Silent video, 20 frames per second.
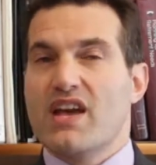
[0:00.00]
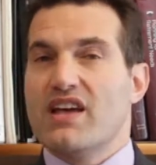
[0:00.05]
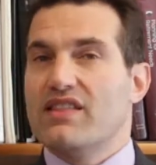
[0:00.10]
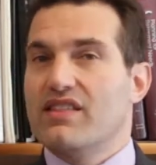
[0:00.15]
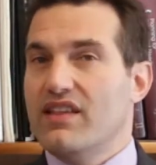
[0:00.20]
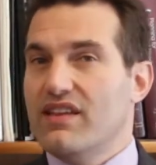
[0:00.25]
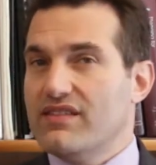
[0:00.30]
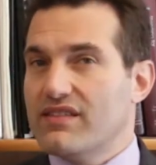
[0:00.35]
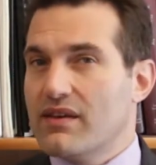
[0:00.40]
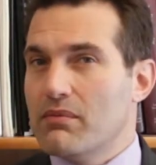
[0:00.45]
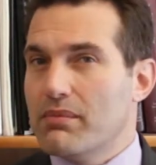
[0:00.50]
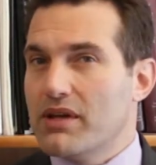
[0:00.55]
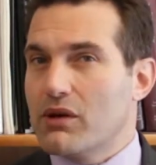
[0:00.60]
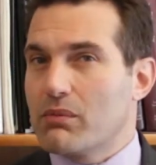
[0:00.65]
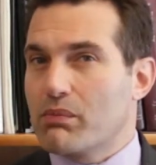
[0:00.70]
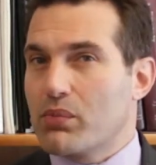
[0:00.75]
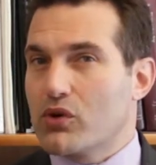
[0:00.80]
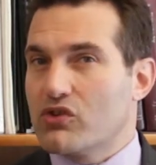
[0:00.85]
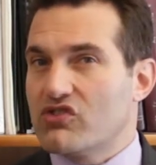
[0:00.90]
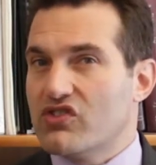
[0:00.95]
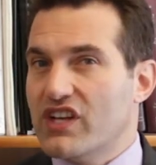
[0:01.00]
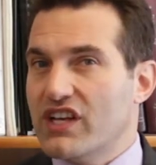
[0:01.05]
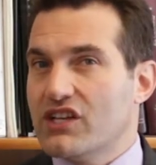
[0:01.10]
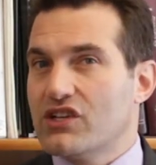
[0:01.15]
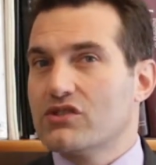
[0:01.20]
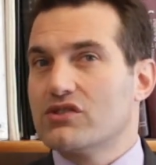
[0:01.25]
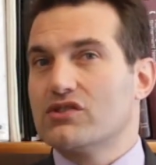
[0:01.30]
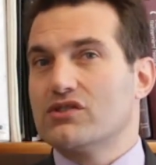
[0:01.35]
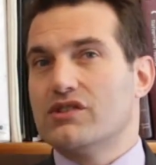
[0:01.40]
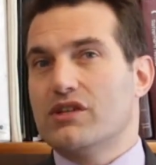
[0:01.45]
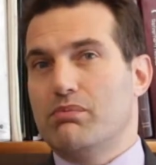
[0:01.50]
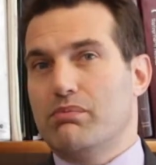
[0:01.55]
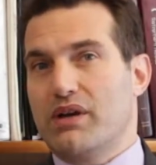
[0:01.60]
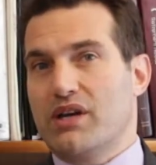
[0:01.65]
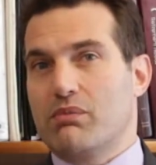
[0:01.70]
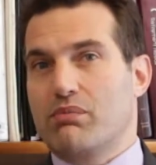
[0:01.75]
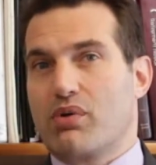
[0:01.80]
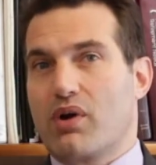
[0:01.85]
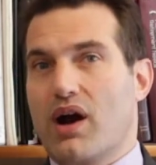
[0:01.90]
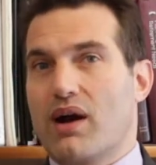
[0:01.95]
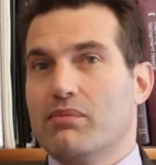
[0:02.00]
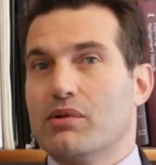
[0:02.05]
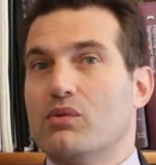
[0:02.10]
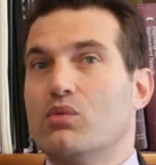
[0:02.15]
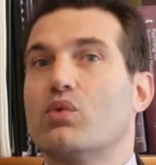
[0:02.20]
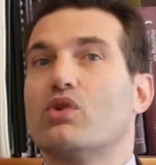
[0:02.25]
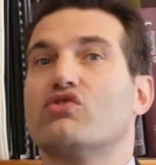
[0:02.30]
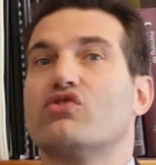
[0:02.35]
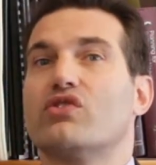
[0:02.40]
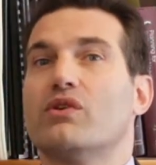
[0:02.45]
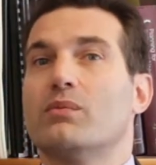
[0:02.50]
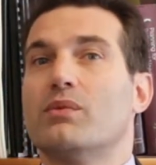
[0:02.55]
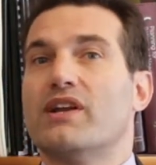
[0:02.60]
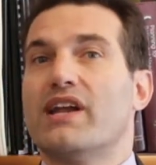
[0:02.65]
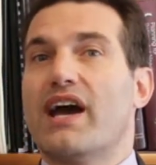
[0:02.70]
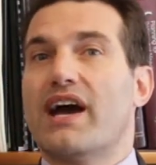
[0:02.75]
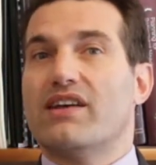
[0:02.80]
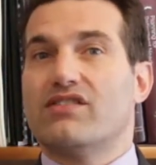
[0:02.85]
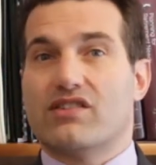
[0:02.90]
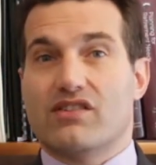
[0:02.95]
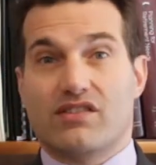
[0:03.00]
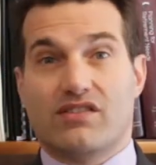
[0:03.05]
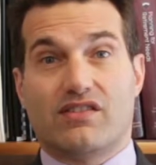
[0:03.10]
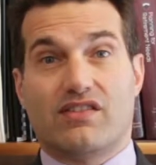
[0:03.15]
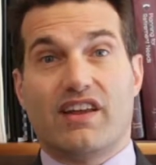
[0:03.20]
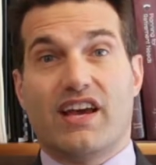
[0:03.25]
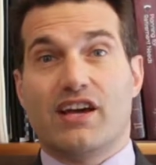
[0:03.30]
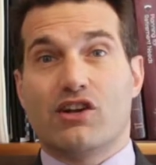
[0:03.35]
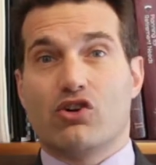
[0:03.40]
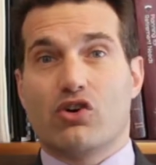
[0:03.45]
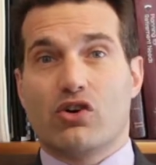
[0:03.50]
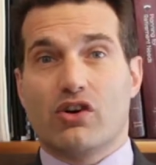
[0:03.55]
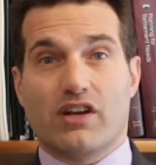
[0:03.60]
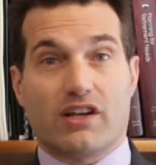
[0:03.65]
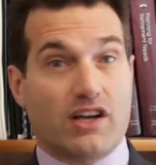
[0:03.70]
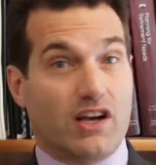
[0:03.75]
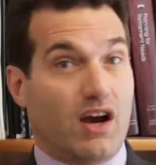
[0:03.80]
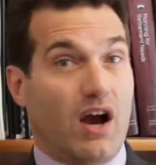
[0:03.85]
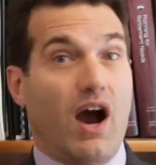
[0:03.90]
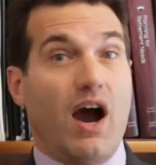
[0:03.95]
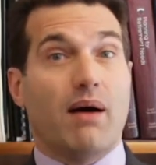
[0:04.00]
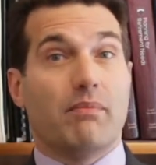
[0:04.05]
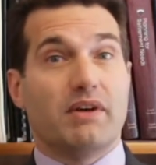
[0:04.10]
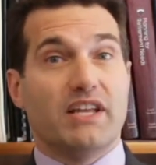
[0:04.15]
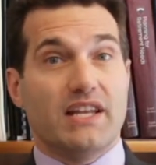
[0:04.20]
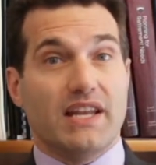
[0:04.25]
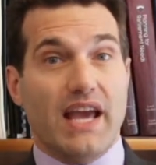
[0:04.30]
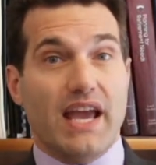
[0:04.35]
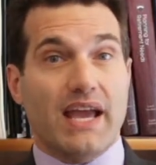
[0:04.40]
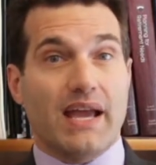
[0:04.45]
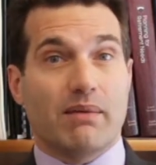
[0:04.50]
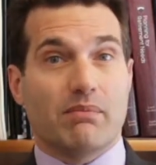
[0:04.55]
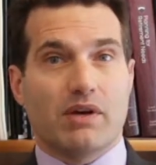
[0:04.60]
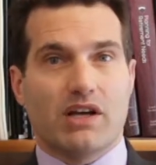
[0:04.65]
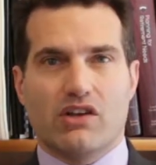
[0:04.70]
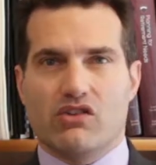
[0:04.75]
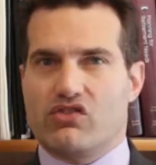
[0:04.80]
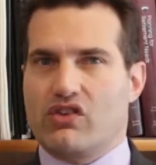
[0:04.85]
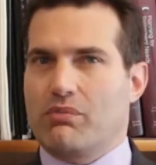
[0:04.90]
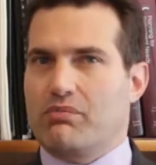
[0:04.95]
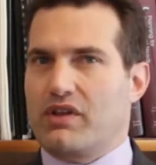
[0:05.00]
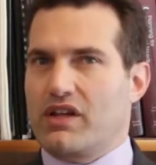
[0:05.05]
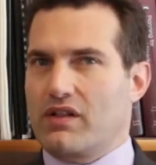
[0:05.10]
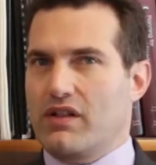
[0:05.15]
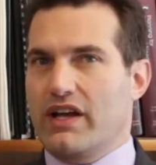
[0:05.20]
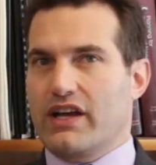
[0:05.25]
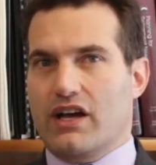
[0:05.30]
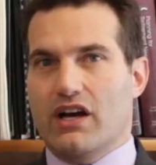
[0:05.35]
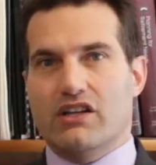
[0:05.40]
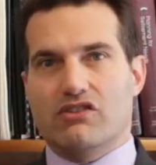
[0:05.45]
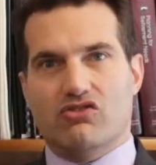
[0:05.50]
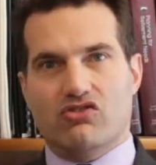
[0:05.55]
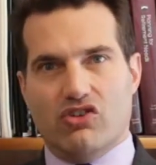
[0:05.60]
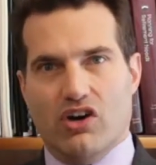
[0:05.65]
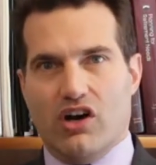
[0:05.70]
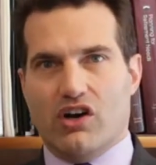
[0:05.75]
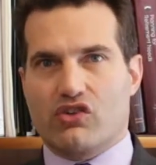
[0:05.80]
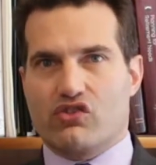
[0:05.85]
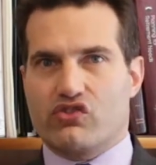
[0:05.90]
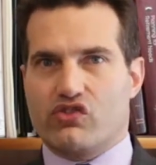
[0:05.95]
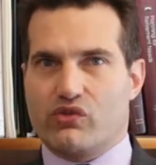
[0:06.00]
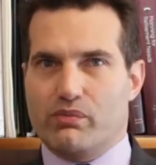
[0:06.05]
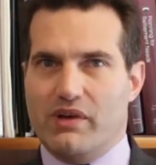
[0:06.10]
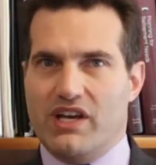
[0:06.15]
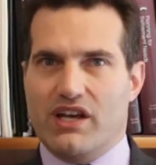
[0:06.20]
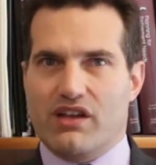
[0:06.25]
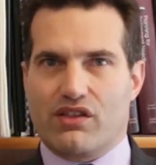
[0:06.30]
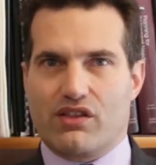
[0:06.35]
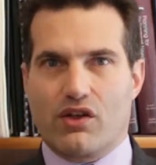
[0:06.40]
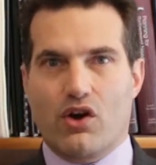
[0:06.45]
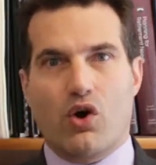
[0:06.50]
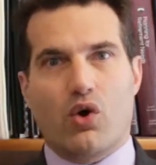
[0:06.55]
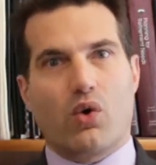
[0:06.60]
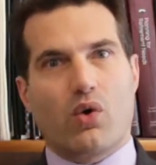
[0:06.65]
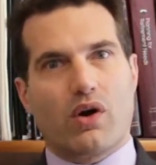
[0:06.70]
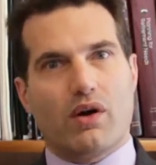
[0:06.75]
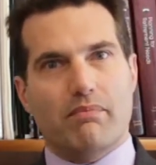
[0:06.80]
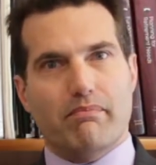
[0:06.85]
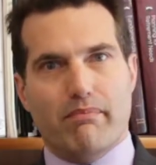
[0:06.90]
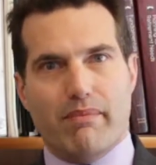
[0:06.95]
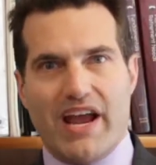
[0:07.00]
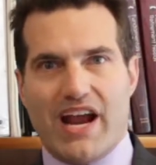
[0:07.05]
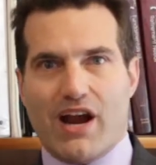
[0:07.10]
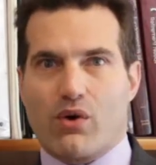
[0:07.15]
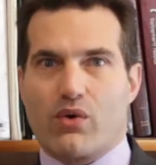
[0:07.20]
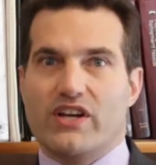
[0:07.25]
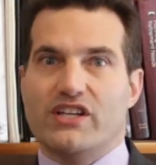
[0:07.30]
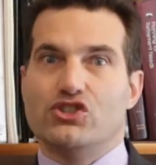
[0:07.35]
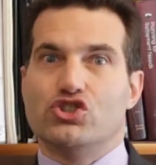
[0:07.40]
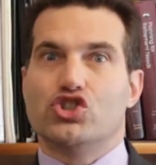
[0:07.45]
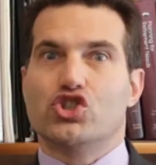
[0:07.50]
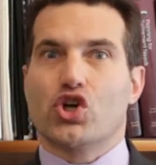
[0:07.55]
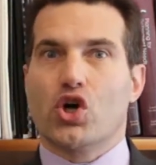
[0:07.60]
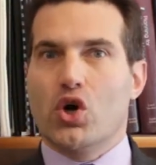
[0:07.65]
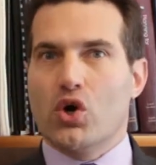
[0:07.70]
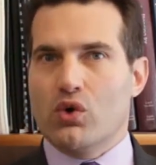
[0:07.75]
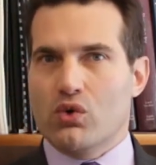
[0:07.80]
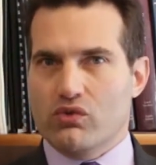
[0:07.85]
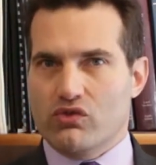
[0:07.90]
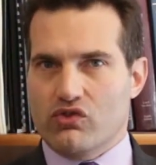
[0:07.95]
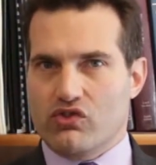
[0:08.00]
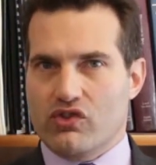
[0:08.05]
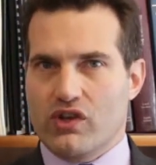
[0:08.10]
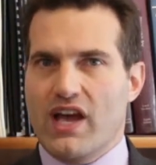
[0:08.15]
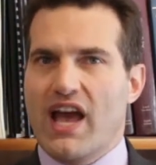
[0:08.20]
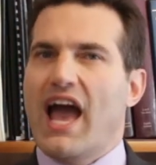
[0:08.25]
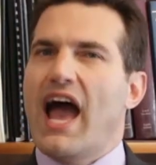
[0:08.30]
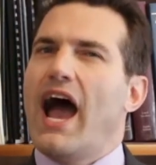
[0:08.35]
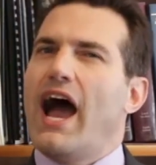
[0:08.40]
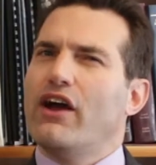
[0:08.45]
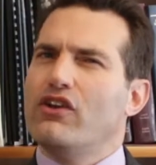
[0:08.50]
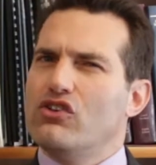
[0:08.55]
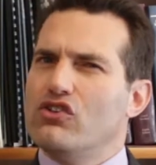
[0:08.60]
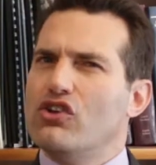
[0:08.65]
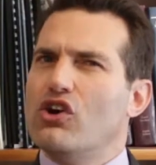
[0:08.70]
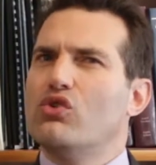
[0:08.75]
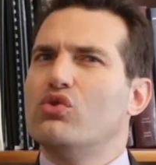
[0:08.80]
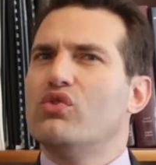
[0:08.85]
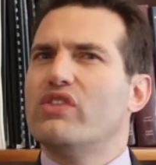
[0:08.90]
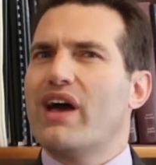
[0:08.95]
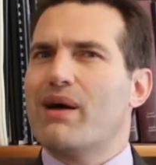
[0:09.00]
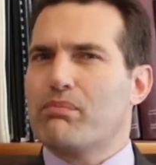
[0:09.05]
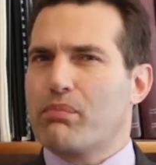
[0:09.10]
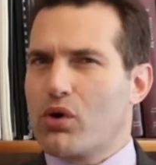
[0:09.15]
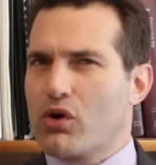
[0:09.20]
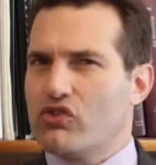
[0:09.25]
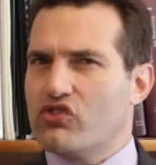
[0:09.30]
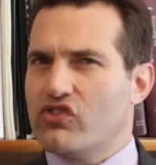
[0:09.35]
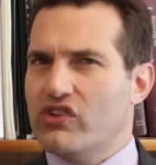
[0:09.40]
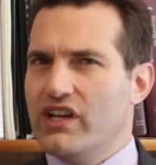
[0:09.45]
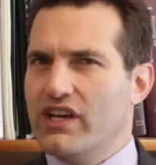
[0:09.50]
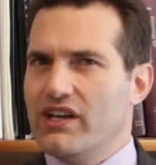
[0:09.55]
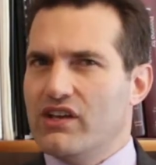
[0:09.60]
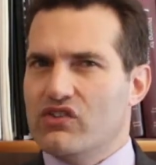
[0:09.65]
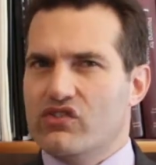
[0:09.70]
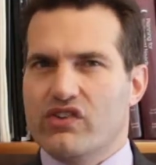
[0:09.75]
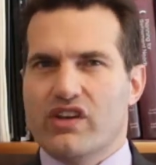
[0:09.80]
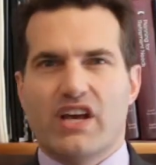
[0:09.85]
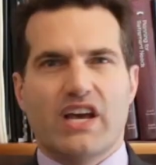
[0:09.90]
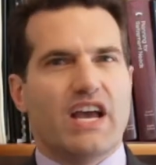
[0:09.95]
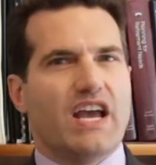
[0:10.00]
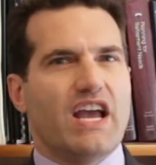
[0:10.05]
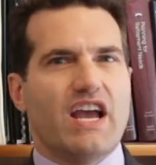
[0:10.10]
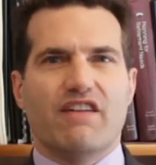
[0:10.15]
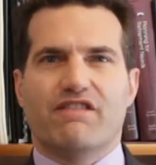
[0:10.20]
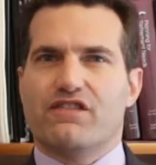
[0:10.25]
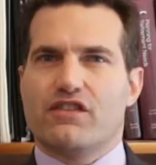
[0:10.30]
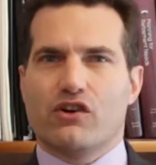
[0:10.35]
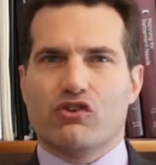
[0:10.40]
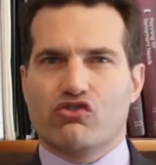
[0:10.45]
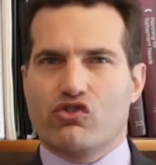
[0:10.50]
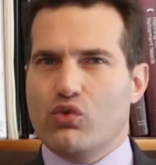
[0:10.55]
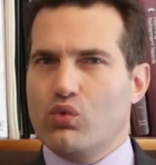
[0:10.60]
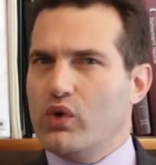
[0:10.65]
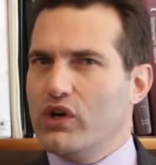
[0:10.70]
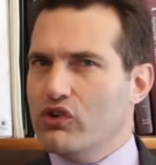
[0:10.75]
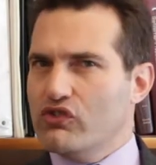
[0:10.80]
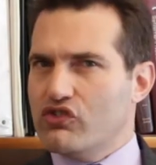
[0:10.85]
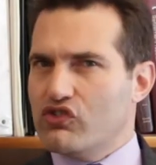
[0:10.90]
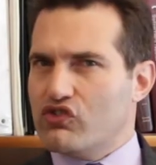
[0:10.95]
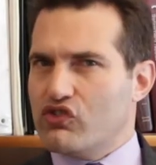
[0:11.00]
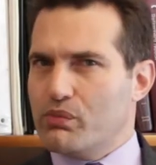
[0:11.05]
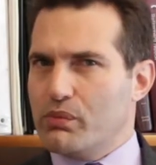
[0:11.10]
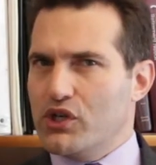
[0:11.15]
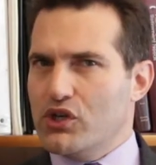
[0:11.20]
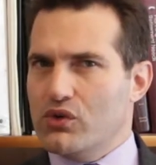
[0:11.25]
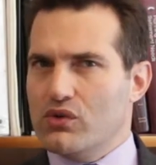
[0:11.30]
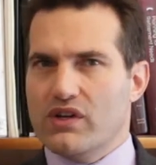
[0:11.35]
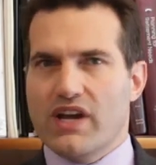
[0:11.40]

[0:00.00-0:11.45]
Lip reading: This can be a particularly big problem where someone has a standard common name, something like a Doug Smith or a Mary Jones. How do you know who that person is? If there's a will dispute,